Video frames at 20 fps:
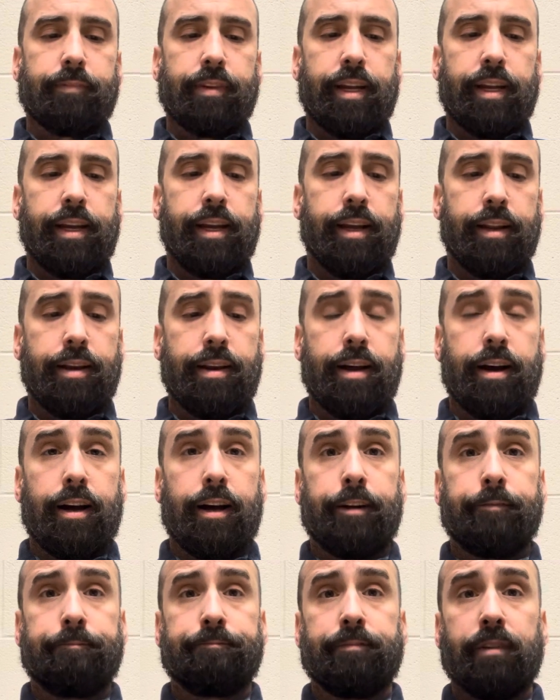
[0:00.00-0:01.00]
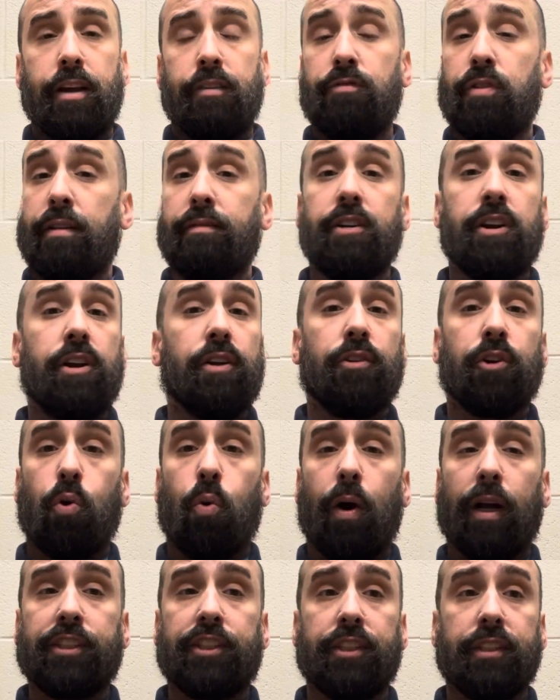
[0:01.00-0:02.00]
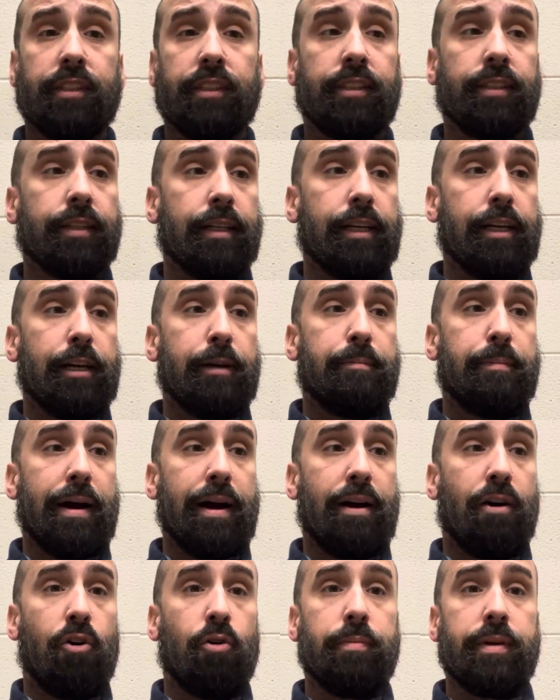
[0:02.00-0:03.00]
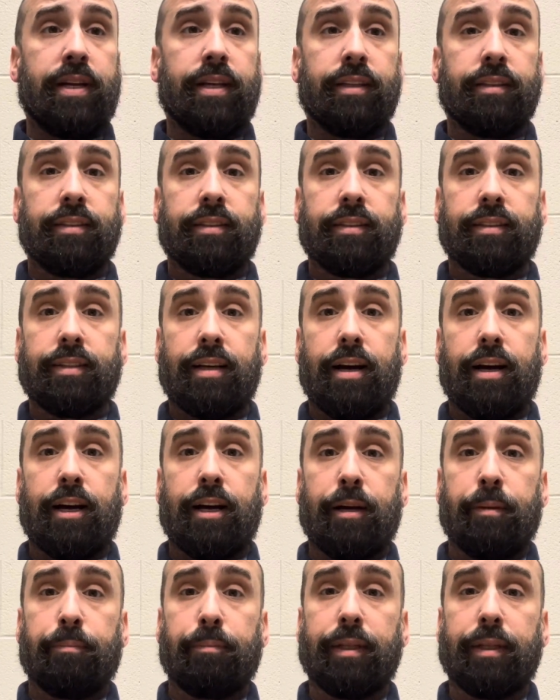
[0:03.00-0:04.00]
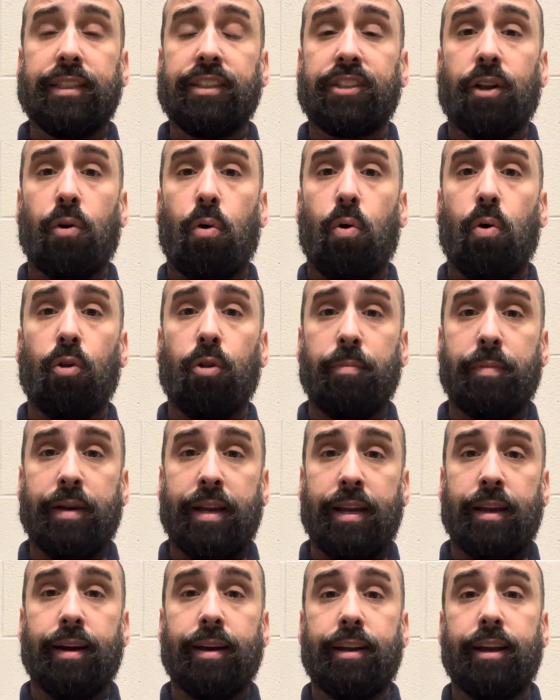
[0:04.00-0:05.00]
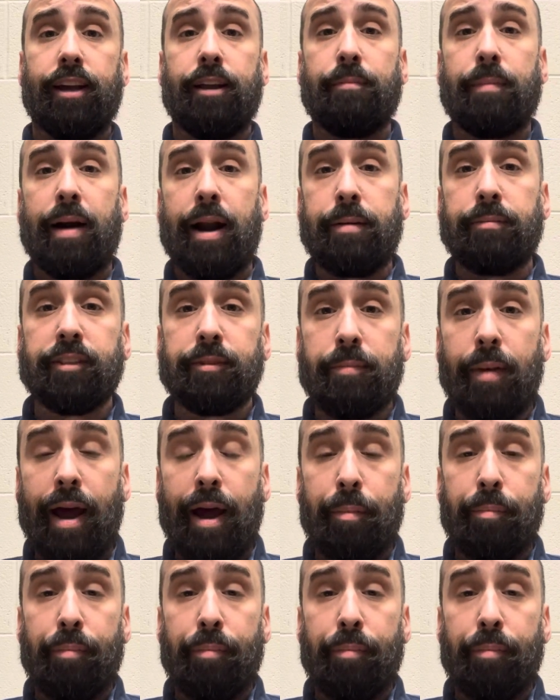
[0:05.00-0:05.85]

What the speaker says: And if you have any other questions, by all means, please get a hold of me. Again, my name is Matt